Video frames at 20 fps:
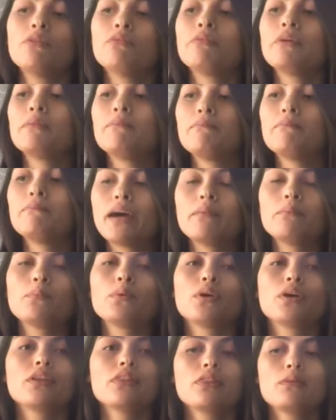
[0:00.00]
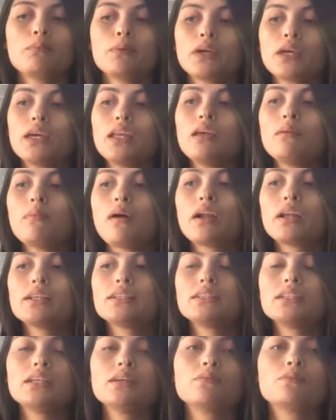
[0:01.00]
remember the Bikini Body
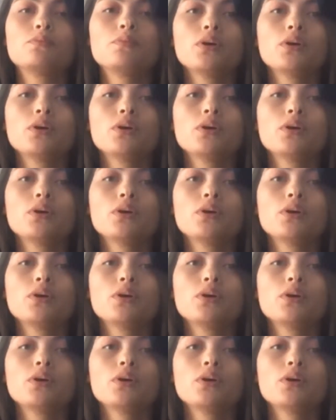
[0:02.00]
Tea